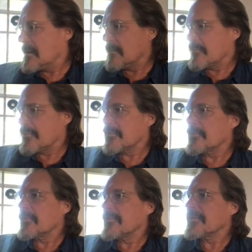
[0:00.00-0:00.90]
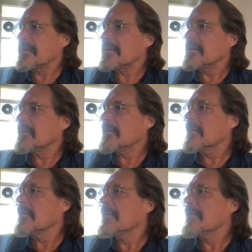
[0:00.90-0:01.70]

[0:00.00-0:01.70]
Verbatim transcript: I put it over here.